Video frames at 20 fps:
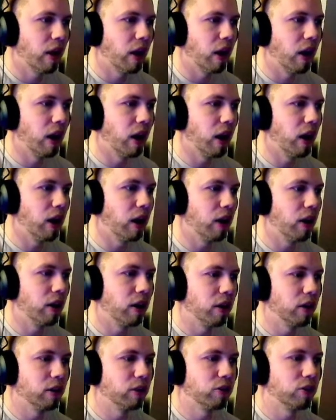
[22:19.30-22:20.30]
Uh,
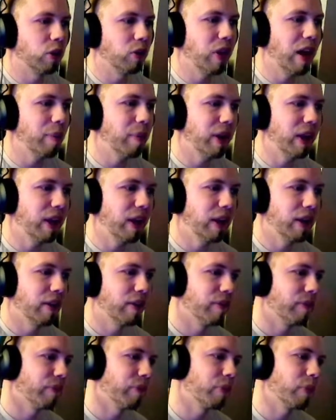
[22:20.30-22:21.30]
so let me
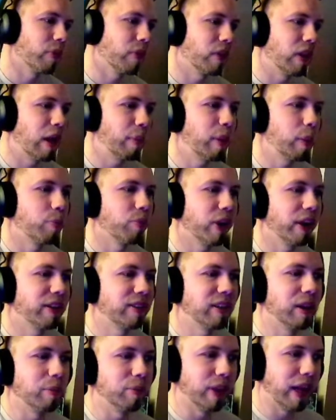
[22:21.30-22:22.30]
let me break
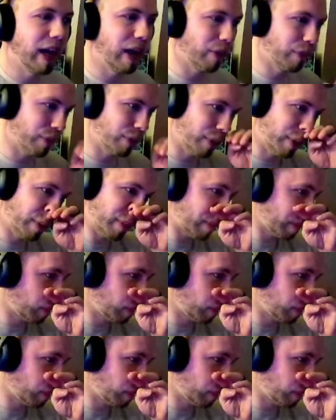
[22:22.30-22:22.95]
something down for you.